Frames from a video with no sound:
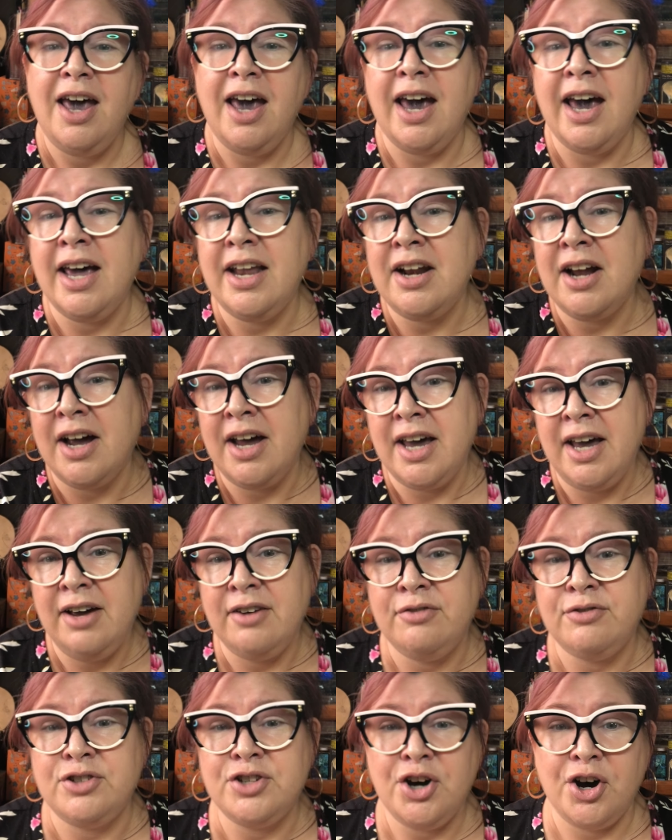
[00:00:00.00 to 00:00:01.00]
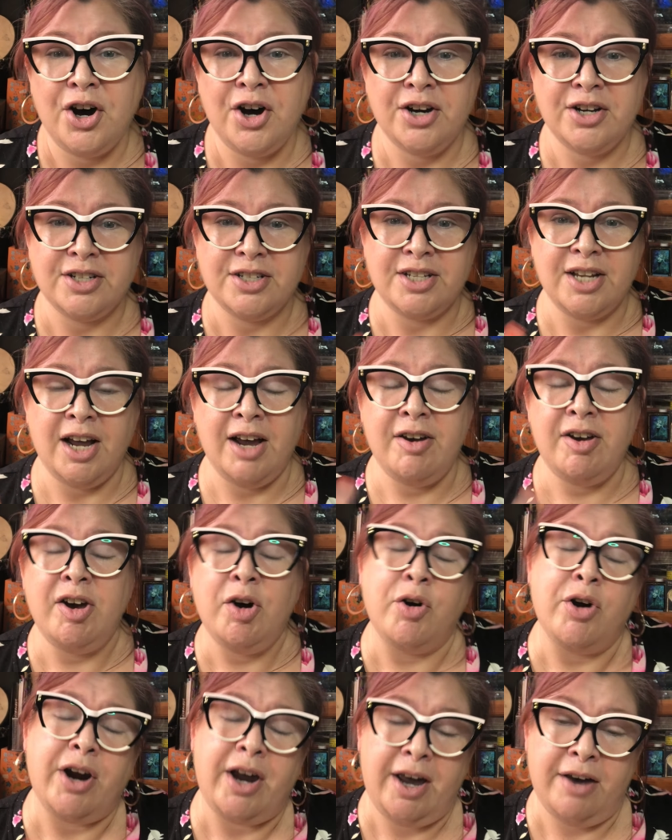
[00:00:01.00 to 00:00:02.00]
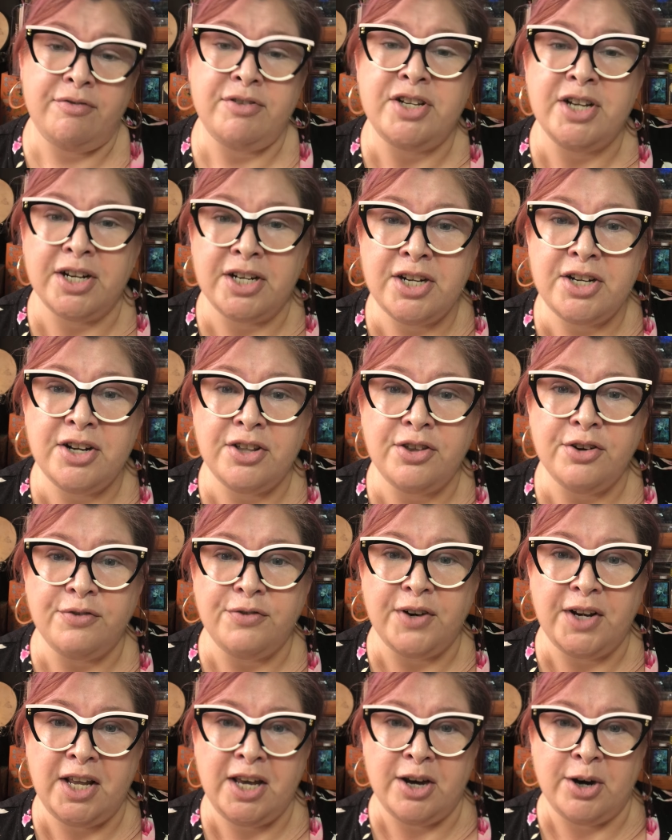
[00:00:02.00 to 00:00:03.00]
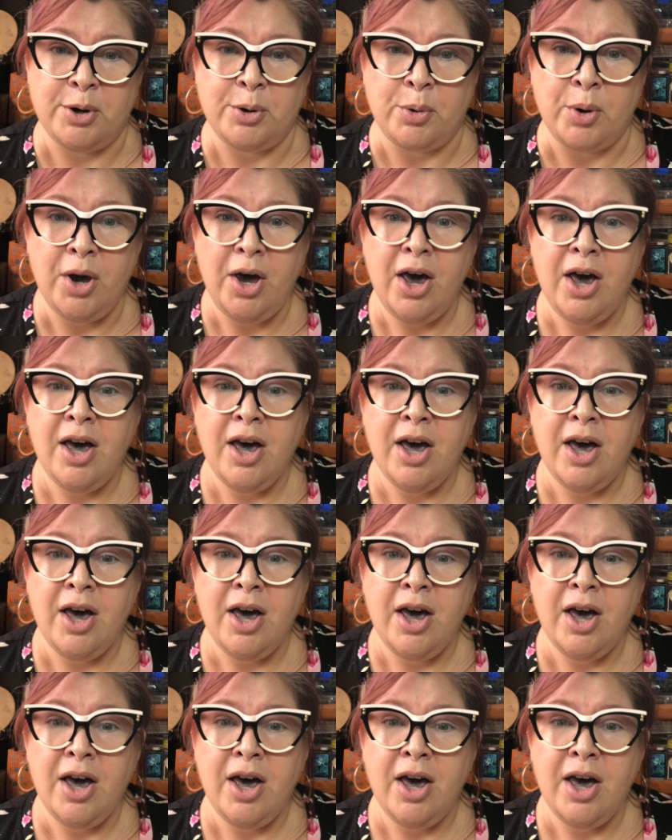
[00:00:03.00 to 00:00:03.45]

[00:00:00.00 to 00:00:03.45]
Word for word: and I have talked I, or I have done another video